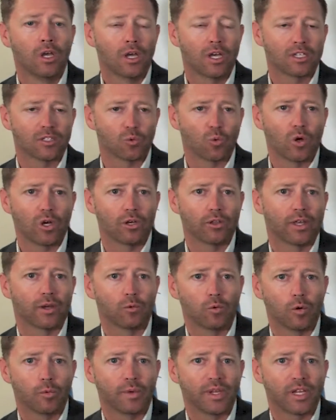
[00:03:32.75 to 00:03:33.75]
as well that
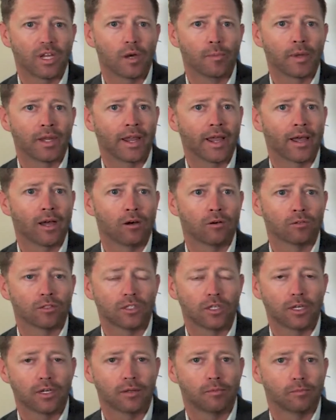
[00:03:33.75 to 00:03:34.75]
will be coming out
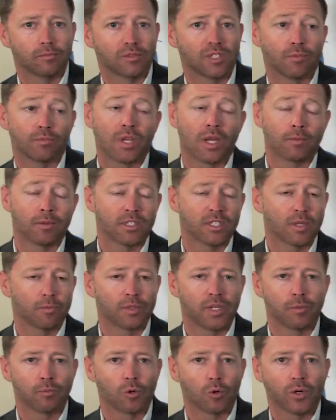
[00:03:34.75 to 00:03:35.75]
sometime in
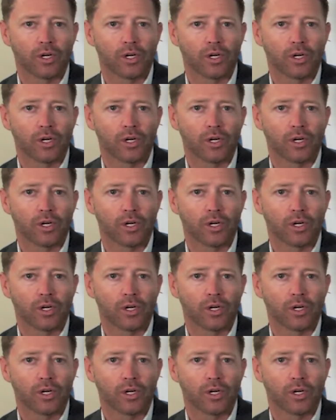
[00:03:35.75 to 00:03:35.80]
September.